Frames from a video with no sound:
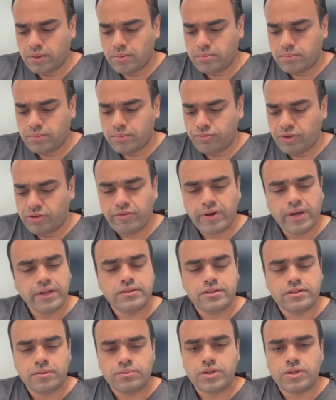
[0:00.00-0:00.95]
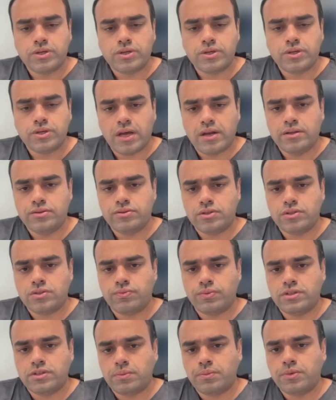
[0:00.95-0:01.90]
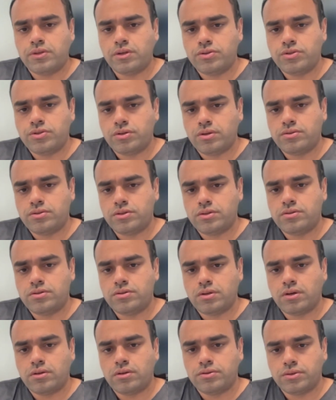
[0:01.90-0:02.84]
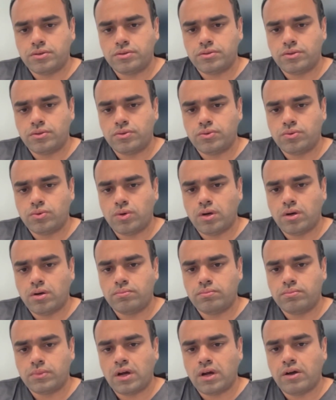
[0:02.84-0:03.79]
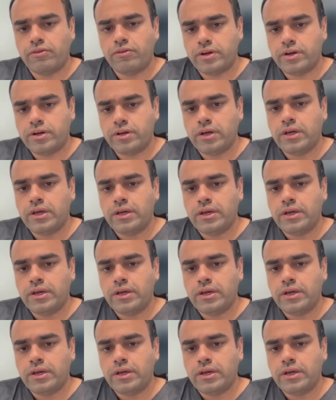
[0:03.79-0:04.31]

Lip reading: We find some challenges with some of the insurances to cover it.